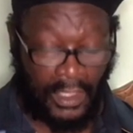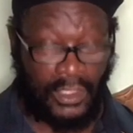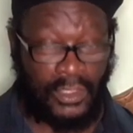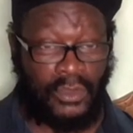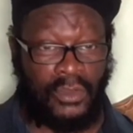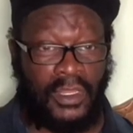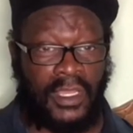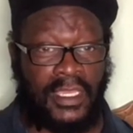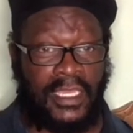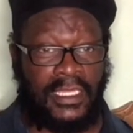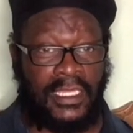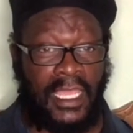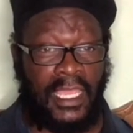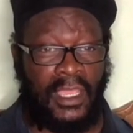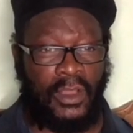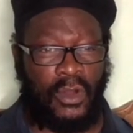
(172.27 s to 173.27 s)
Your lucky
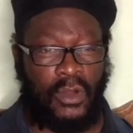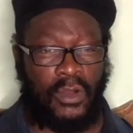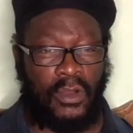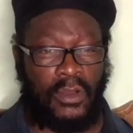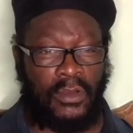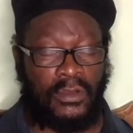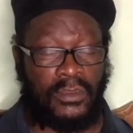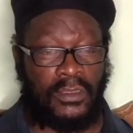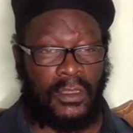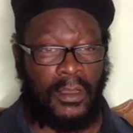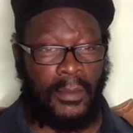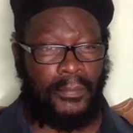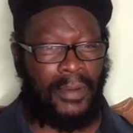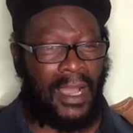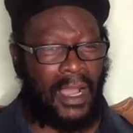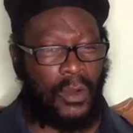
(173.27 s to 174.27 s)
day or
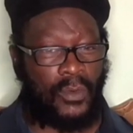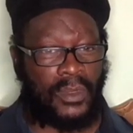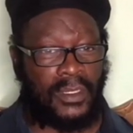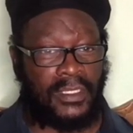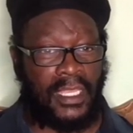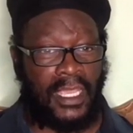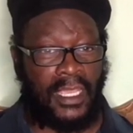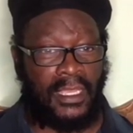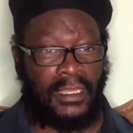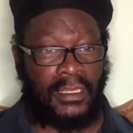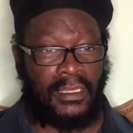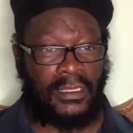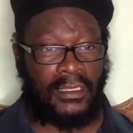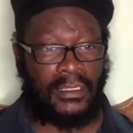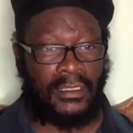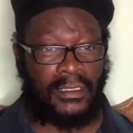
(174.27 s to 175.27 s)
power day,
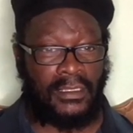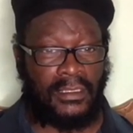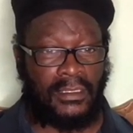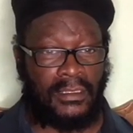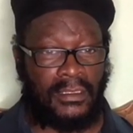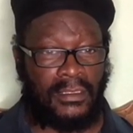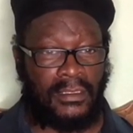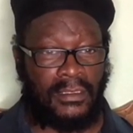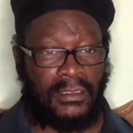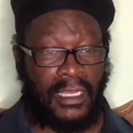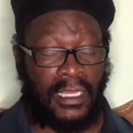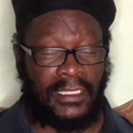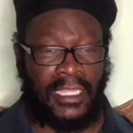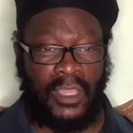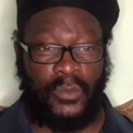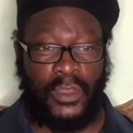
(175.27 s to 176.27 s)
a
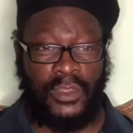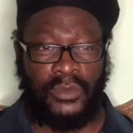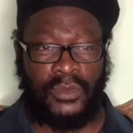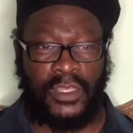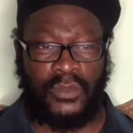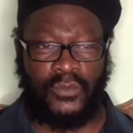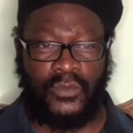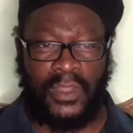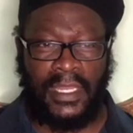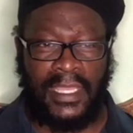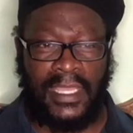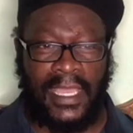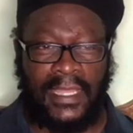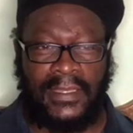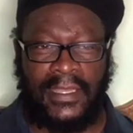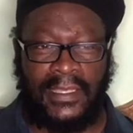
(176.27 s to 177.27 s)
day when you can really
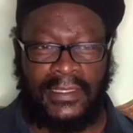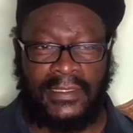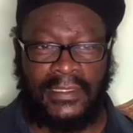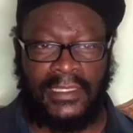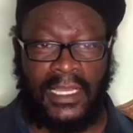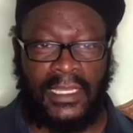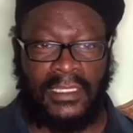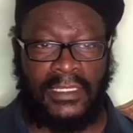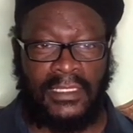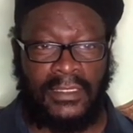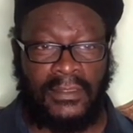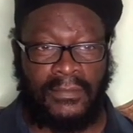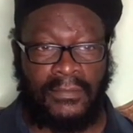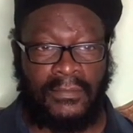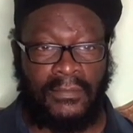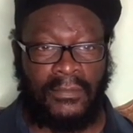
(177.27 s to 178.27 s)
get things done,
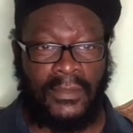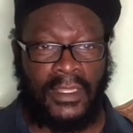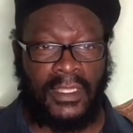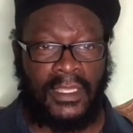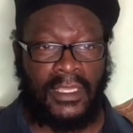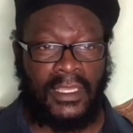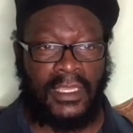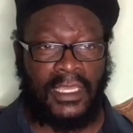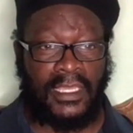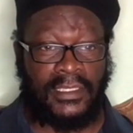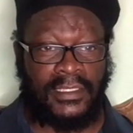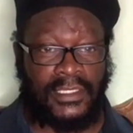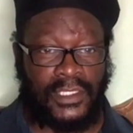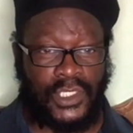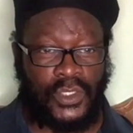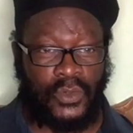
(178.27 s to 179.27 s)
is
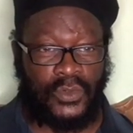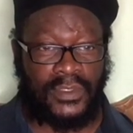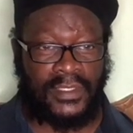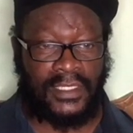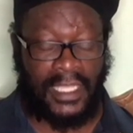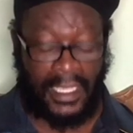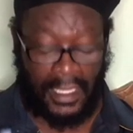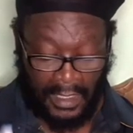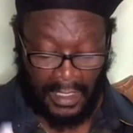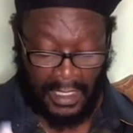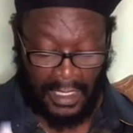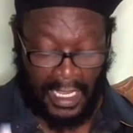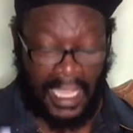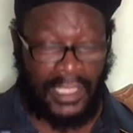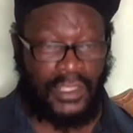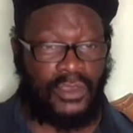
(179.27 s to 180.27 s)
Tuesday.
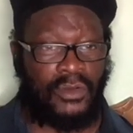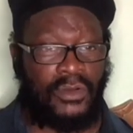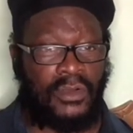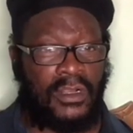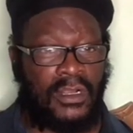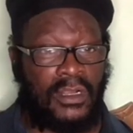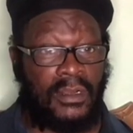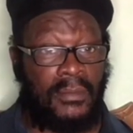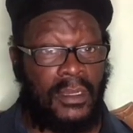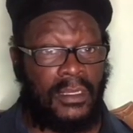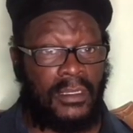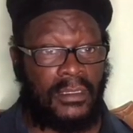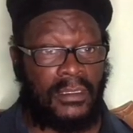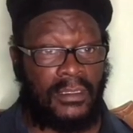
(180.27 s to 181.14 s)
And your herb,